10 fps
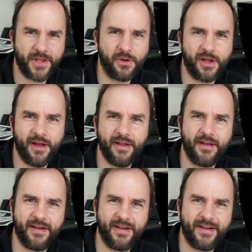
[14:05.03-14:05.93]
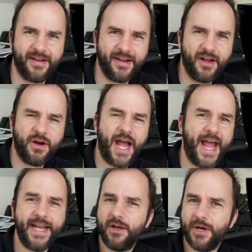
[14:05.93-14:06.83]
Okay.
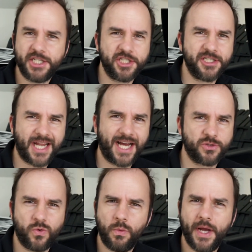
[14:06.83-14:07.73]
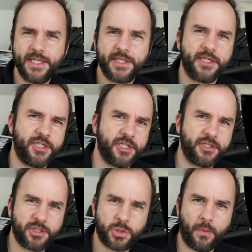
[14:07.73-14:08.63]
Any questions, as always,
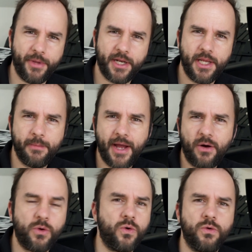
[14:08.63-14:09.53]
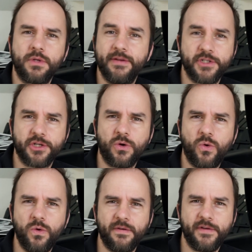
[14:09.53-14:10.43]
just drop me an email or give us a
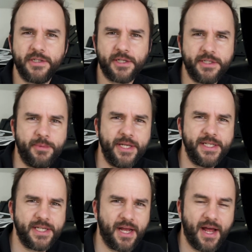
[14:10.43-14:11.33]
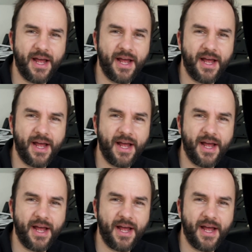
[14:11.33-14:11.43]
call at Fotospeed.